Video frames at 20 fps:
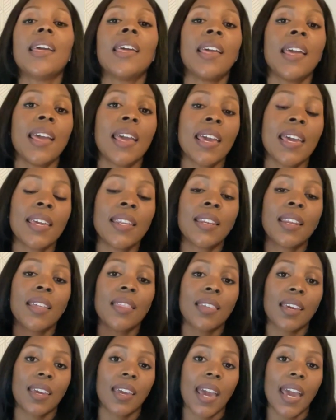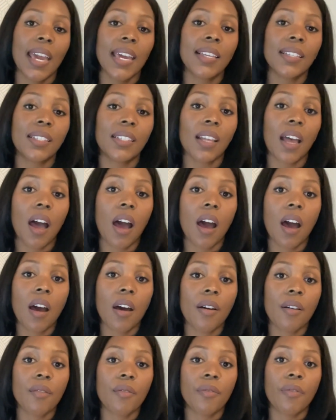In the case
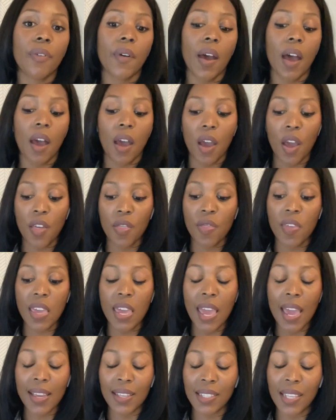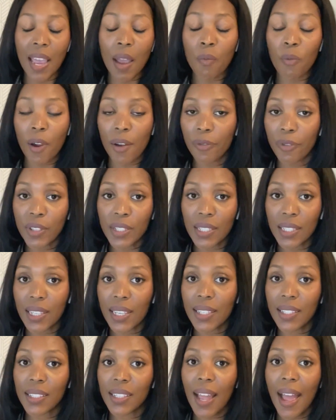of the exam reference
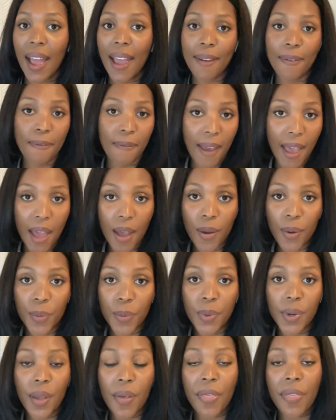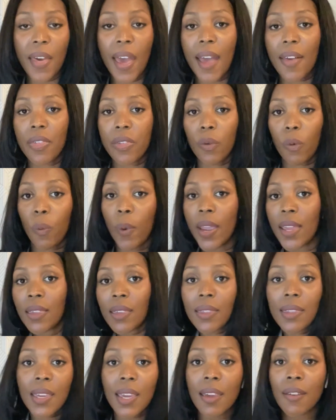list, I found that the way
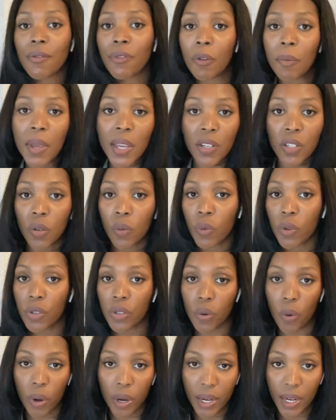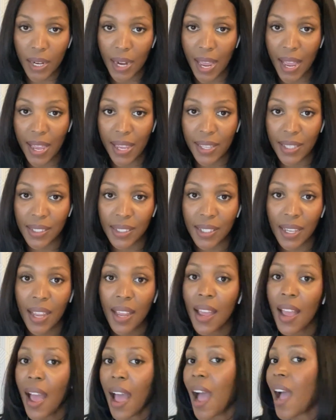that the information was organized,
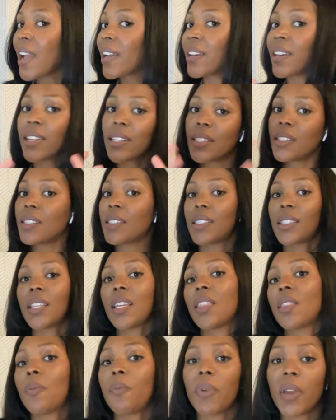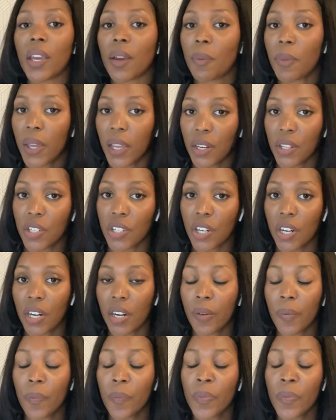I couldn't see the big picture.